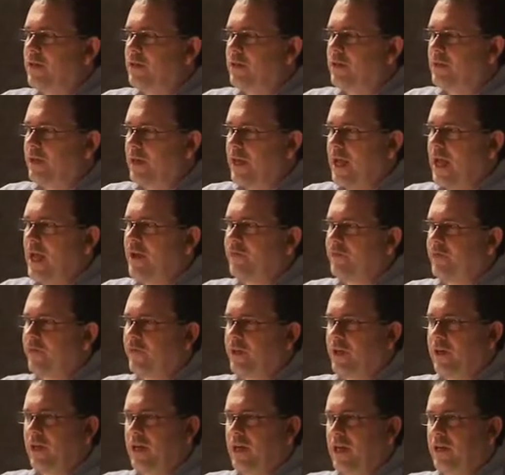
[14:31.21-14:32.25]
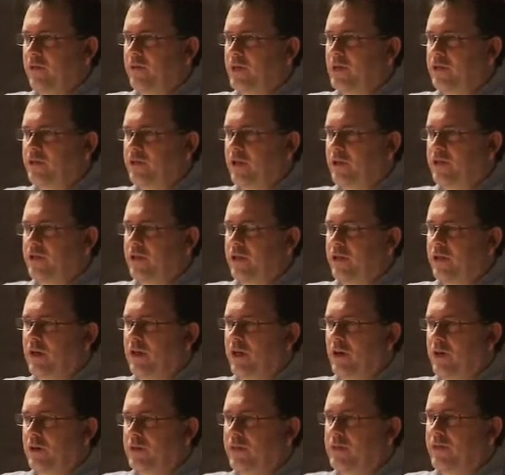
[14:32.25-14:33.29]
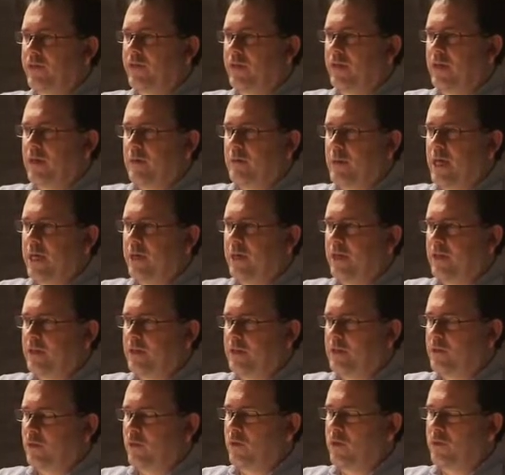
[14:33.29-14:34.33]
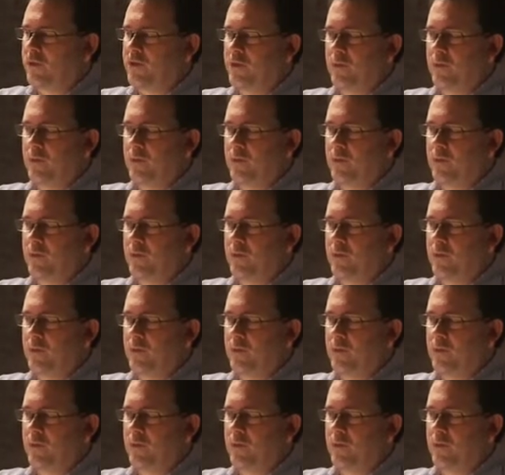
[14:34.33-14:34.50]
You're going to have to figure out how to restructure your cost if you're going to make it in this world.